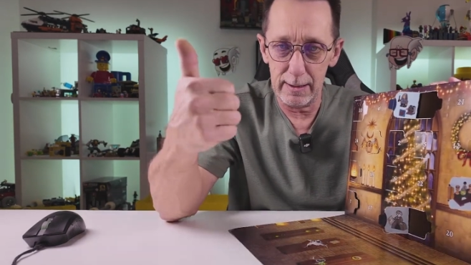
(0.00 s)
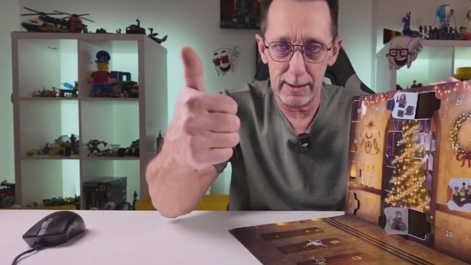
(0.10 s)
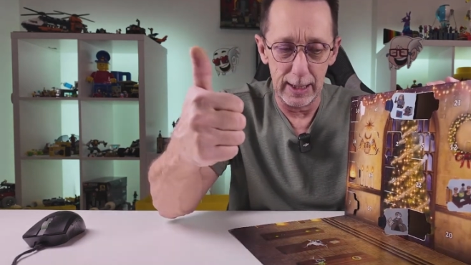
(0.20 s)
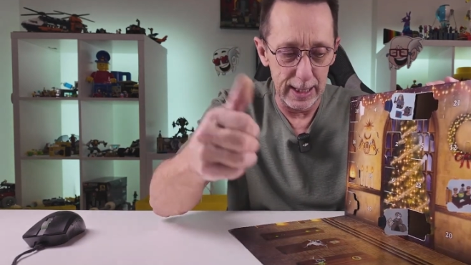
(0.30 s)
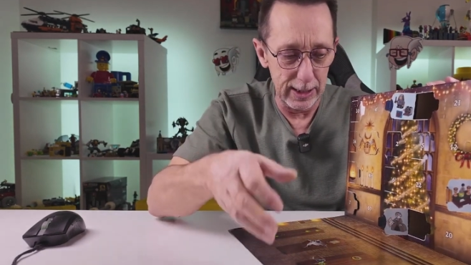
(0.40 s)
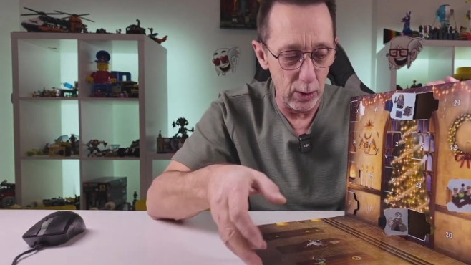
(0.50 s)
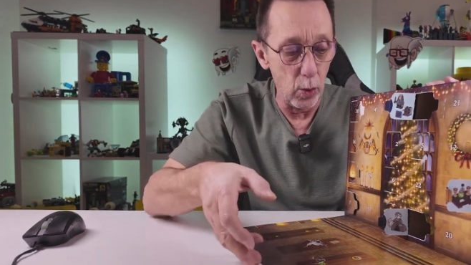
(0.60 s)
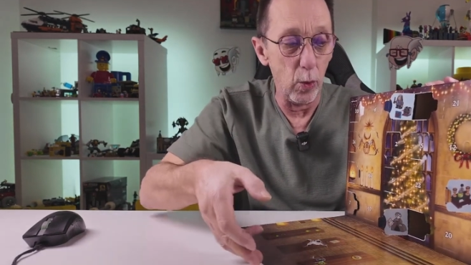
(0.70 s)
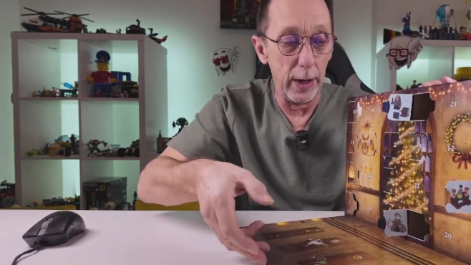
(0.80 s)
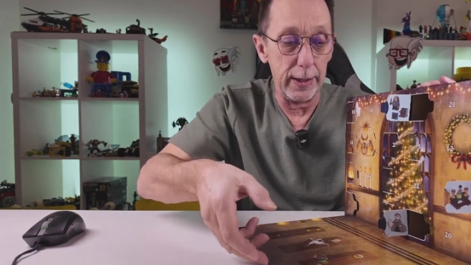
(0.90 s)
So that's a
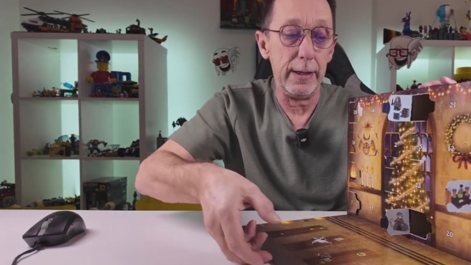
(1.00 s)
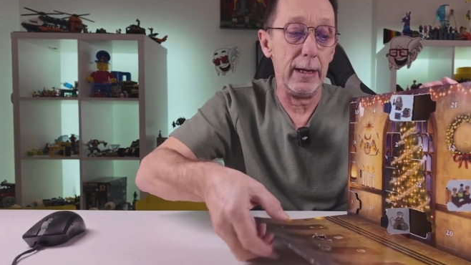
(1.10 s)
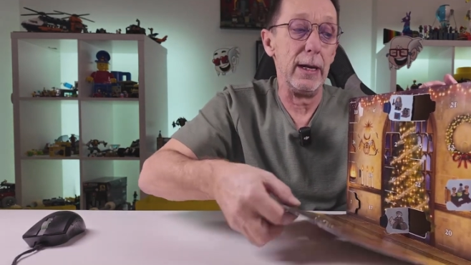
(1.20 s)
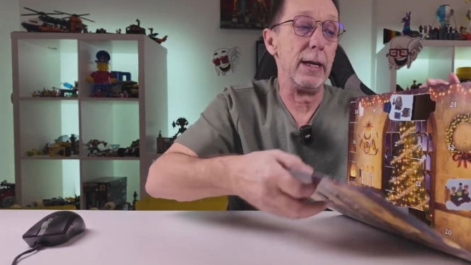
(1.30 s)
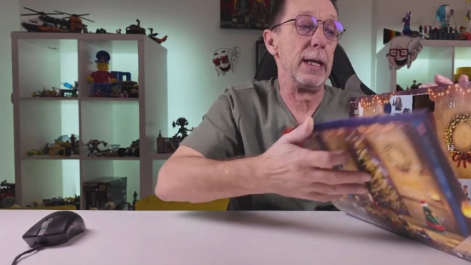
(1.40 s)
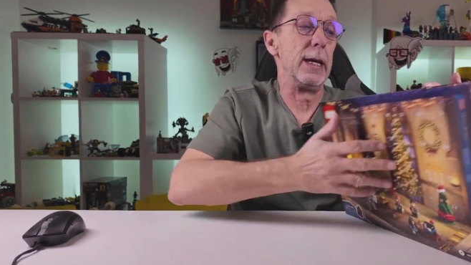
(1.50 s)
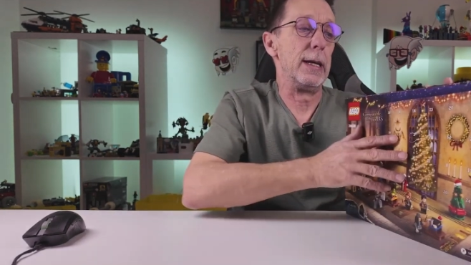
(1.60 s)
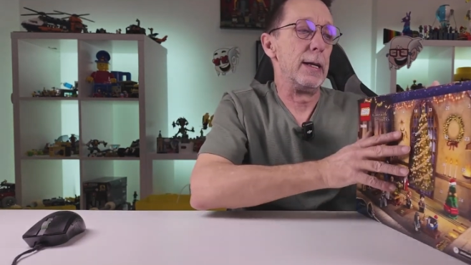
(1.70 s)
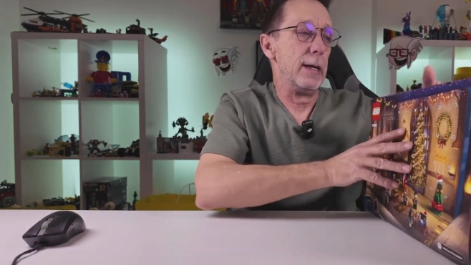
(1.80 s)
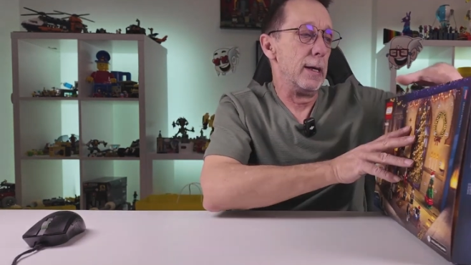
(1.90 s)
cool one. I like
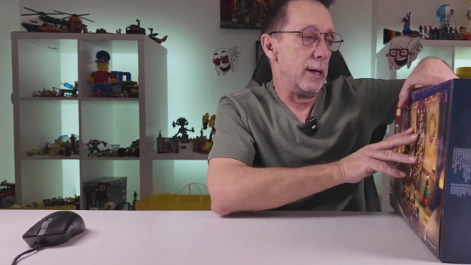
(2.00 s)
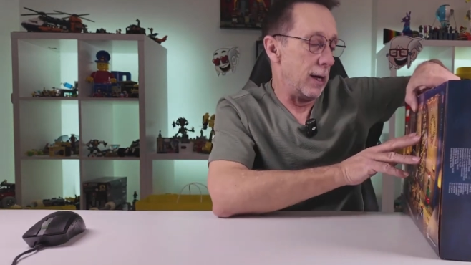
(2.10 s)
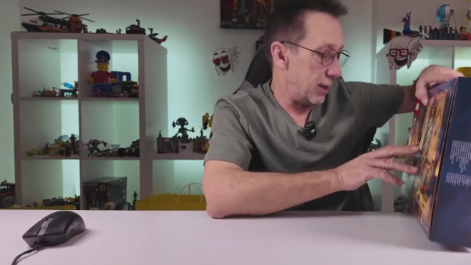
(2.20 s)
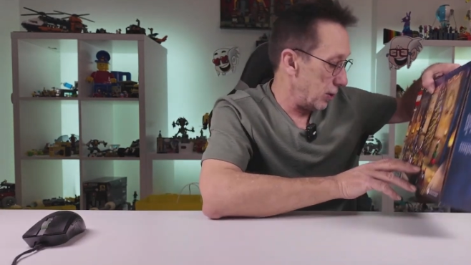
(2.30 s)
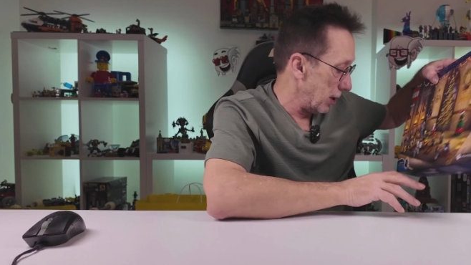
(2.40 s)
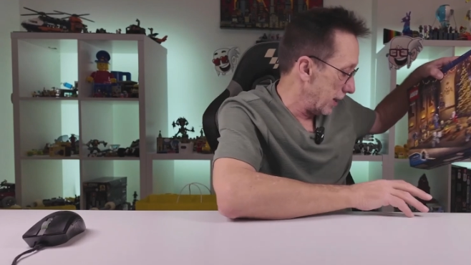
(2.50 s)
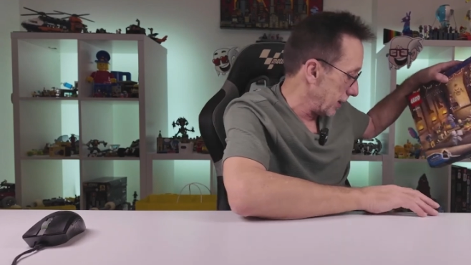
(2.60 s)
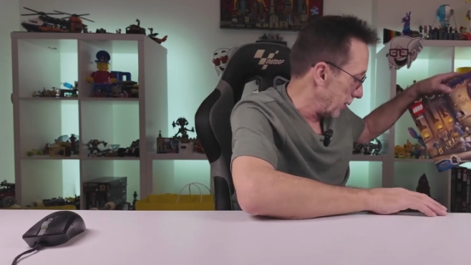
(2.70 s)
that. I do like the